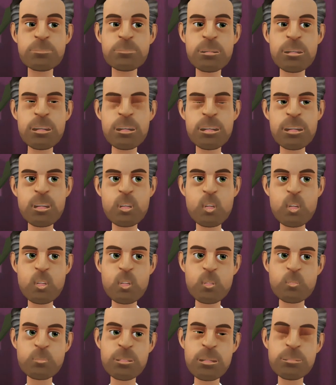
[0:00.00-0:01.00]
And that was
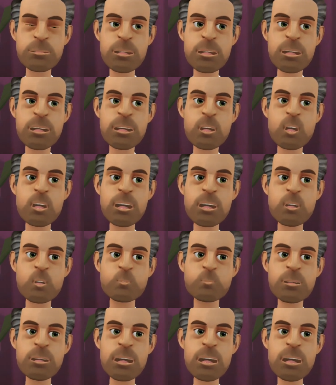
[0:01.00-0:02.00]
the myth and the lie that was
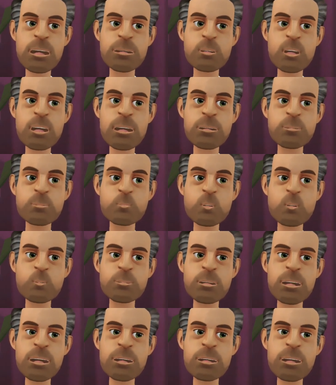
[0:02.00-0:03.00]
started to
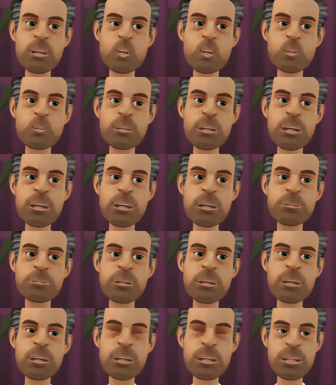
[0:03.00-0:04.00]
justify the
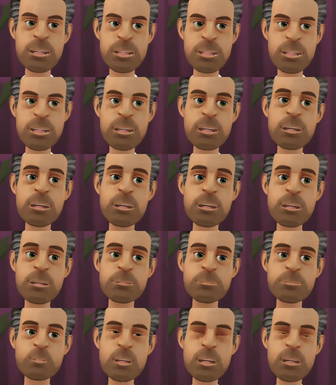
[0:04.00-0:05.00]
European
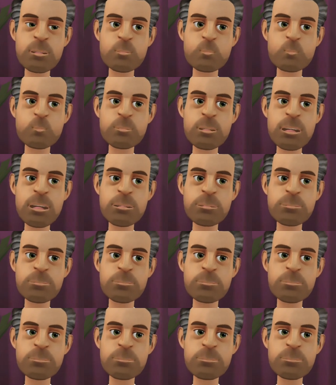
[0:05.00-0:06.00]
greed and
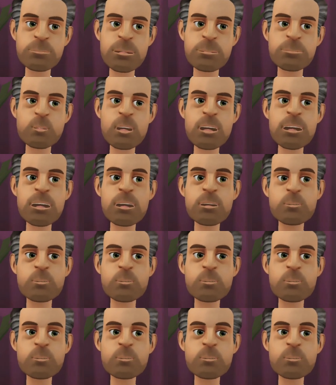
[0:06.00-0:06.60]
evil.